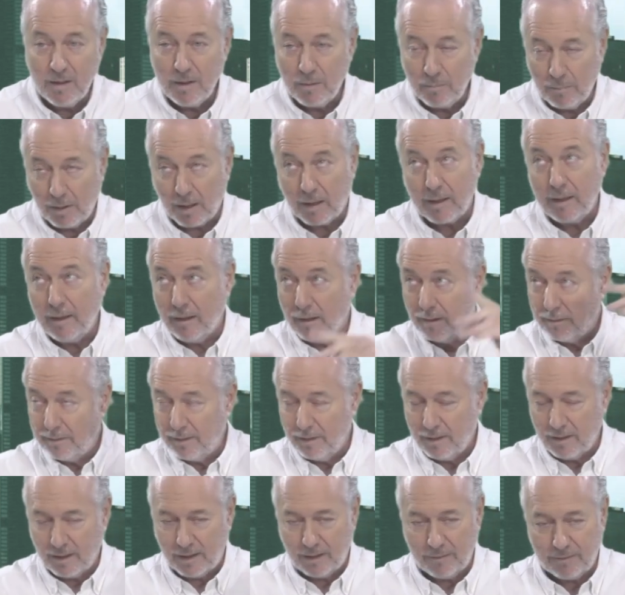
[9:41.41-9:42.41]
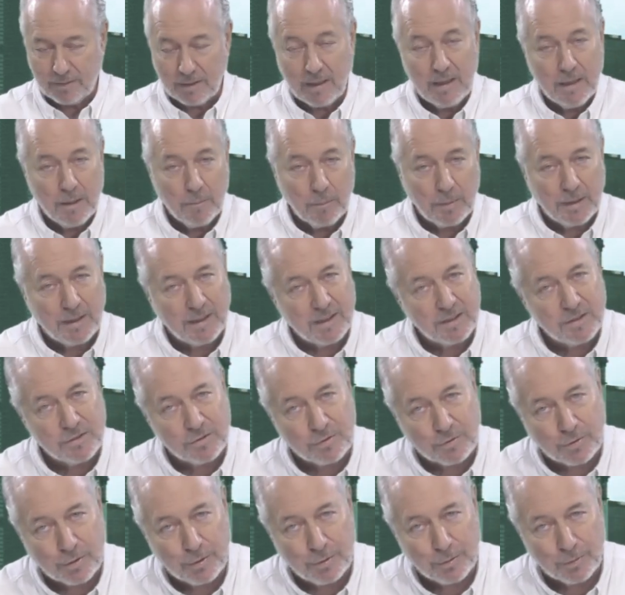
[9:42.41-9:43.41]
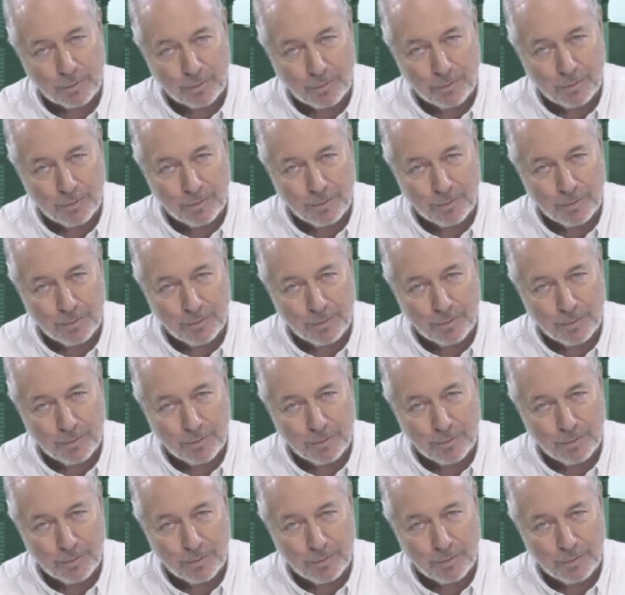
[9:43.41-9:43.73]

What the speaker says: Imagina, 100 jefes. But this is true.